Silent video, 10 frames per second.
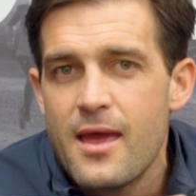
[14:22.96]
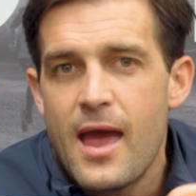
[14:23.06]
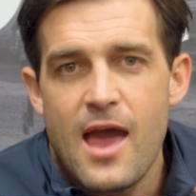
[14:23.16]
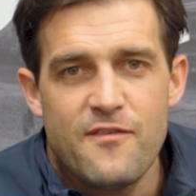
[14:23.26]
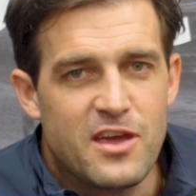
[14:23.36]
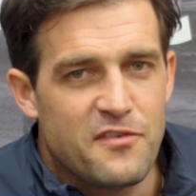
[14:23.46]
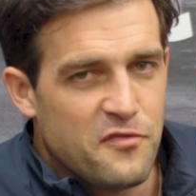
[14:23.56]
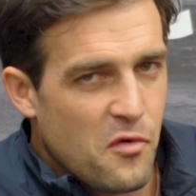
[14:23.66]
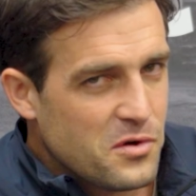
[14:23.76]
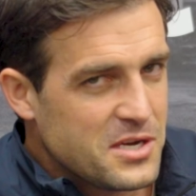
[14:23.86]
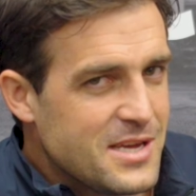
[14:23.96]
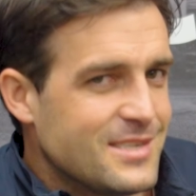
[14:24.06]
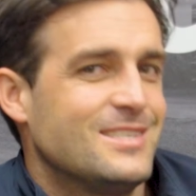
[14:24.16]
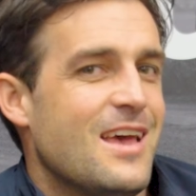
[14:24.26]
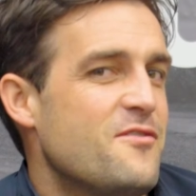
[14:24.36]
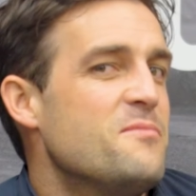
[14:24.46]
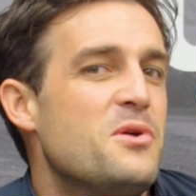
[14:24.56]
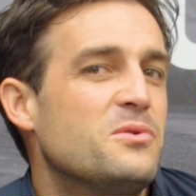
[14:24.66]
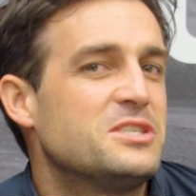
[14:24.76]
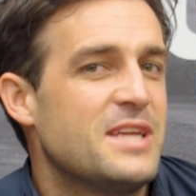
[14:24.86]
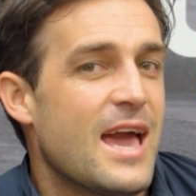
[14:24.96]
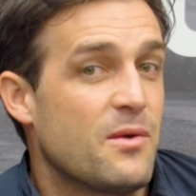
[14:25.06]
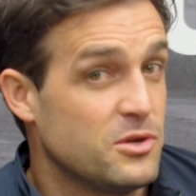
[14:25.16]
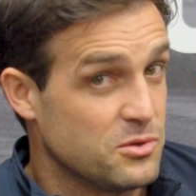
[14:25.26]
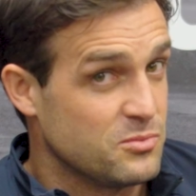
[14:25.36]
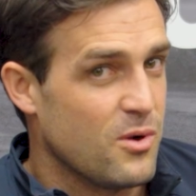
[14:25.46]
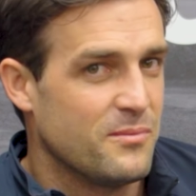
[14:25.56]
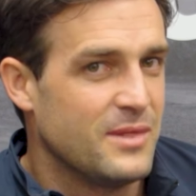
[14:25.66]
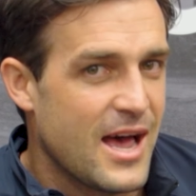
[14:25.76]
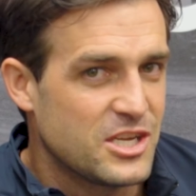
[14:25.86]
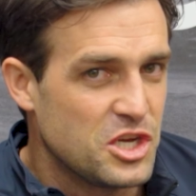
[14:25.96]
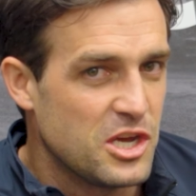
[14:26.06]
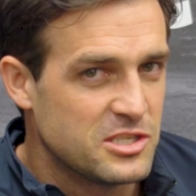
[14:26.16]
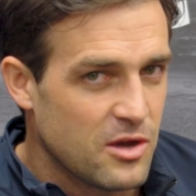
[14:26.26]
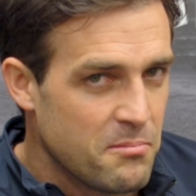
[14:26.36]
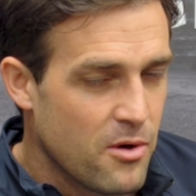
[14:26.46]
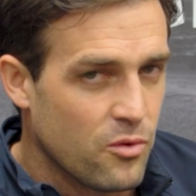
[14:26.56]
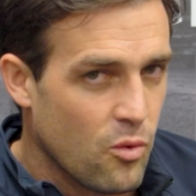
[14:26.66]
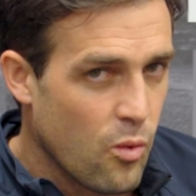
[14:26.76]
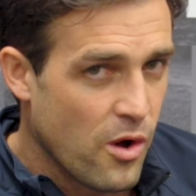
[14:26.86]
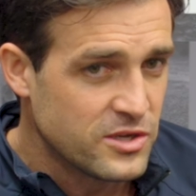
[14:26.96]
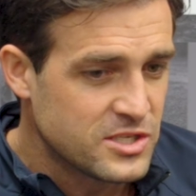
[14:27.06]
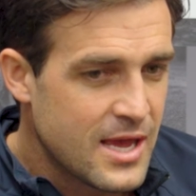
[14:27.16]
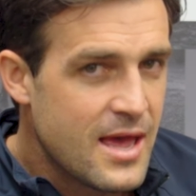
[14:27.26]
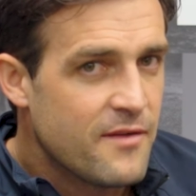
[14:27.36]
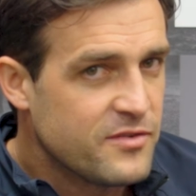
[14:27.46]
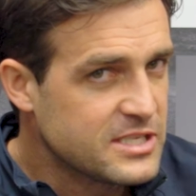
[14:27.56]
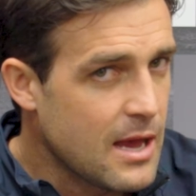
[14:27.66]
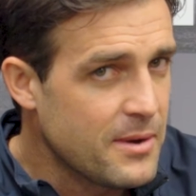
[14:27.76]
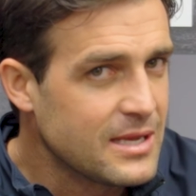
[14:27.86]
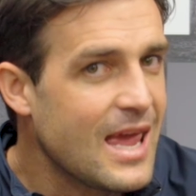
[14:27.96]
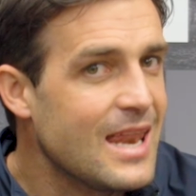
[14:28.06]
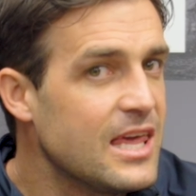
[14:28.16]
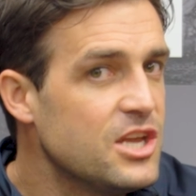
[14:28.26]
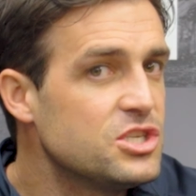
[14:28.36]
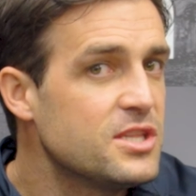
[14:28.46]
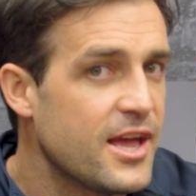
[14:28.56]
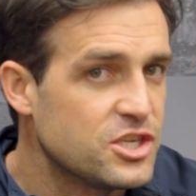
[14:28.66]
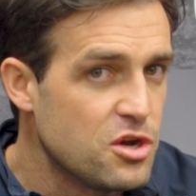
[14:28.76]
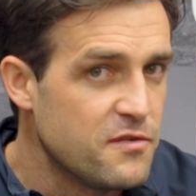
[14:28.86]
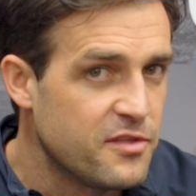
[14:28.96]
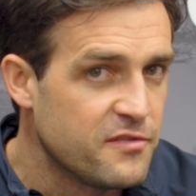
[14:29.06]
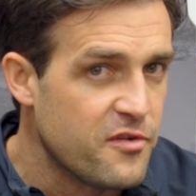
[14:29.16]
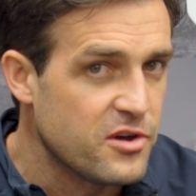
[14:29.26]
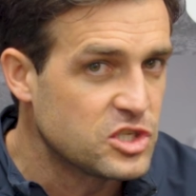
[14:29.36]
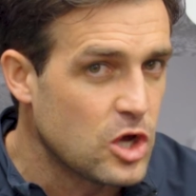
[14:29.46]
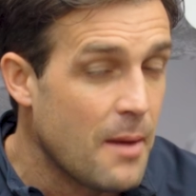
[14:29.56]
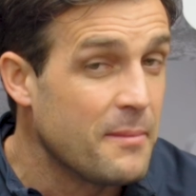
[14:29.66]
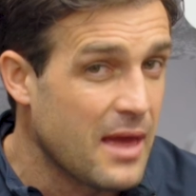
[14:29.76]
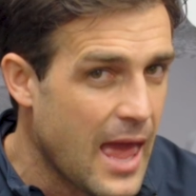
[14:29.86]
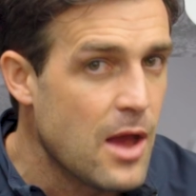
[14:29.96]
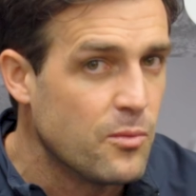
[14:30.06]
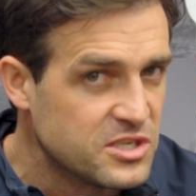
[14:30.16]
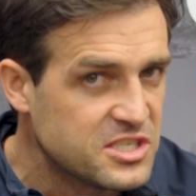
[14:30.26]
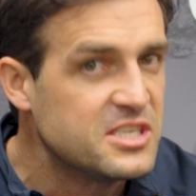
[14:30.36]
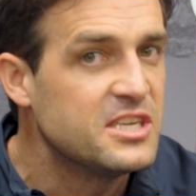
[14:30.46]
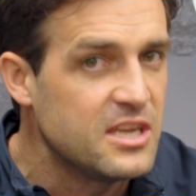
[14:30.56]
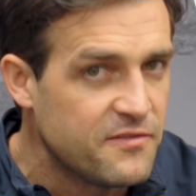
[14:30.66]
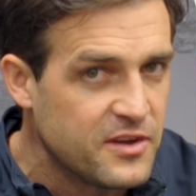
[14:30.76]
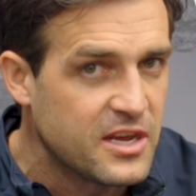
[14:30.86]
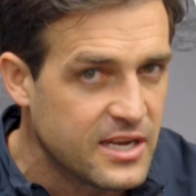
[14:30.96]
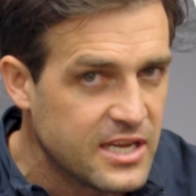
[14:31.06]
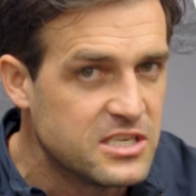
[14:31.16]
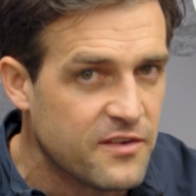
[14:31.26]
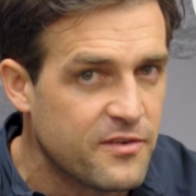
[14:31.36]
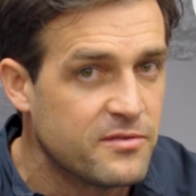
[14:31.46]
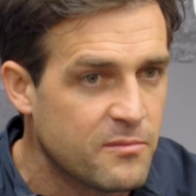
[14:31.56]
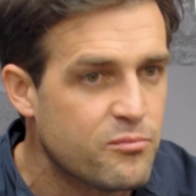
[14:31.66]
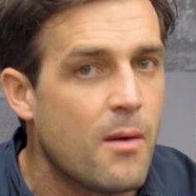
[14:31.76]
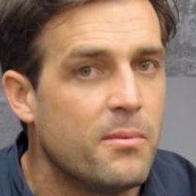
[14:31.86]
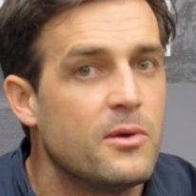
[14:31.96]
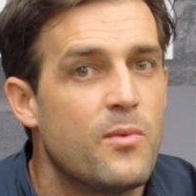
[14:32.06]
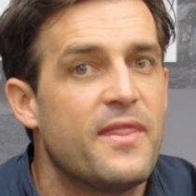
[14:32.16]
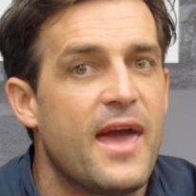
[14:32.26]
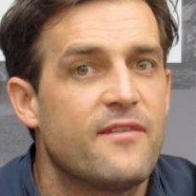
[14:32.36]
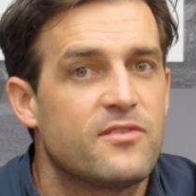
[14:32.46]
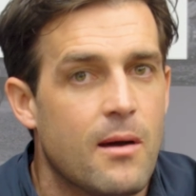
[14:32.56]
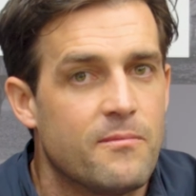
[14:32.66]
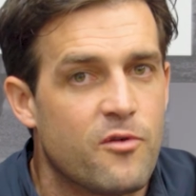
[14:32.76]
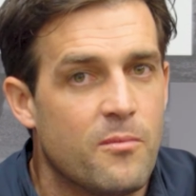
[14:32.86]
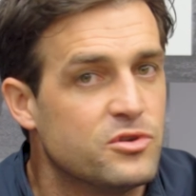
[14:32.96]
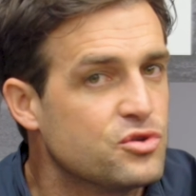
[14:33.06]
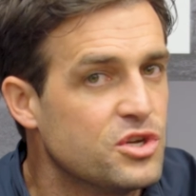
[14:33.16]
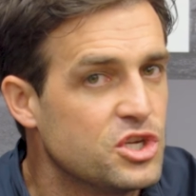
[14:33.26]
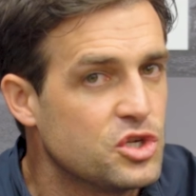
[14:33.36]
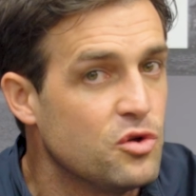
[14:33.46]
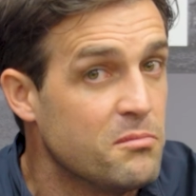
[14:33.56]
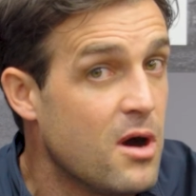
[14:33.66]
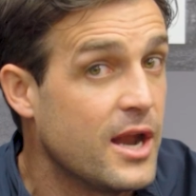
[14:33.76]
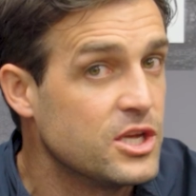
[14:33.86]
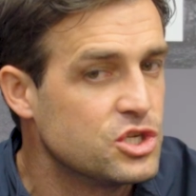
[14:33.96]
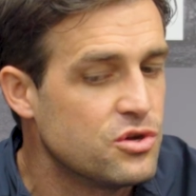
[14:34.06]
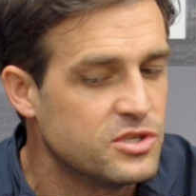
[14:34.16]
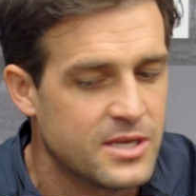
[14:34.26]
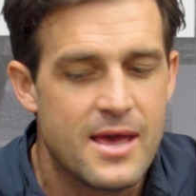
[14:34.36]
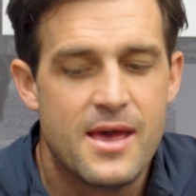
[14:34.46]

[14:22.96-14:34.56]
Having a 47mm stack, which was what last year's model was, for someone getting into that shoe for the first time, it was significantly different than probably where they have come from with traditional mileage shoes.